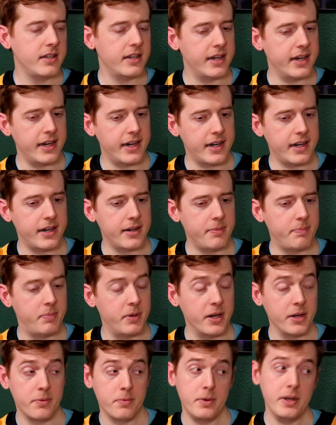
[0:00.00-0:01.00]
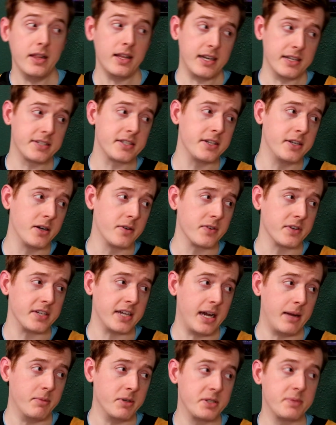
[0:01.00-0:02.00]
Yeah, but we lost in
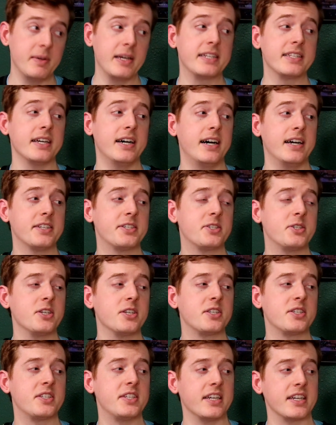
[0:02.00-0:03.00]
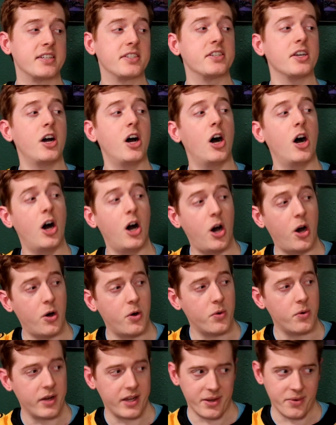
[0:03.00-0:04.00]
overtime, which makes us just
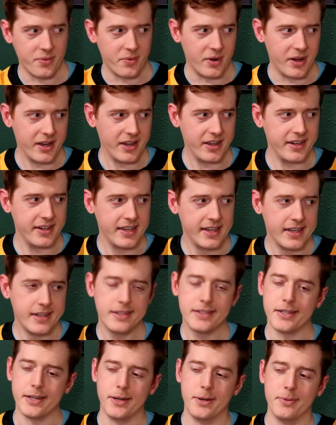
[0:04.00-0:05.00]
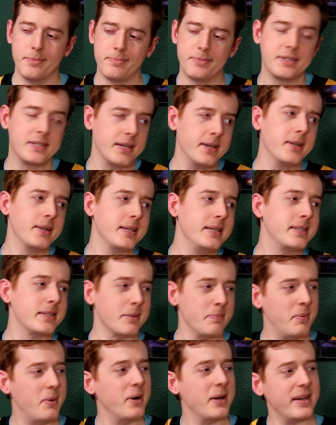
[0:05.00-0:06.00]
6-0-1. So still at least
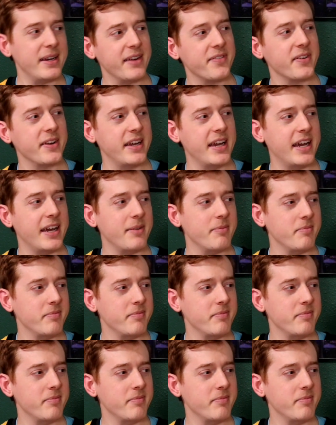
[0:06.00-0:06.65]
a point in every game.